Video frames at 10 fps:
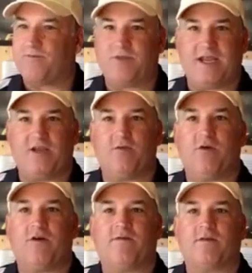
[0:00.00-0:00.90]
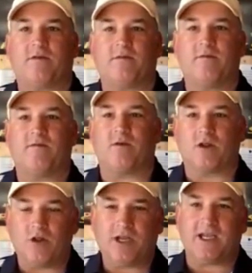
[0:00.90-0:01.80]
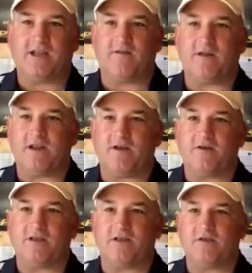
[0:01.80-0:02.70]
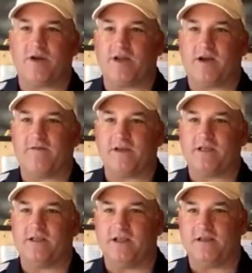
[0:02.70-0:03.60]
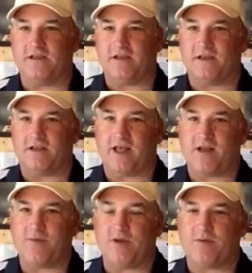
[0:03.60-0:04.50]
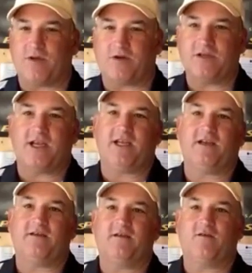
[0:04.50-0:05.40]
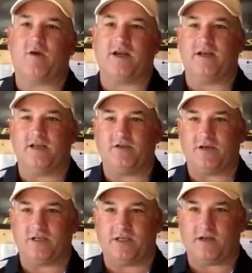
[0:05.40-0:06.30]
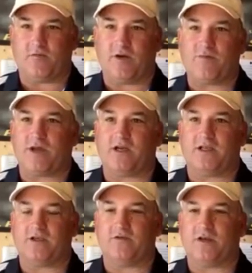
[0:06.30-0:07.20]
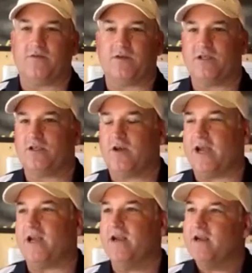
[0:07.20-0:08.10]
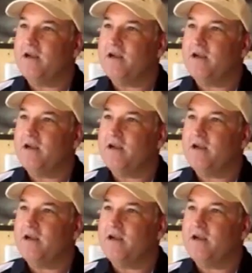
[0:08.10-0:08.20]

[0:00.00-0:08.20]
thank you all for looking at the videos. It's quite obvious that a lot of people are taking quite an interest in what Penley's doing, which is great.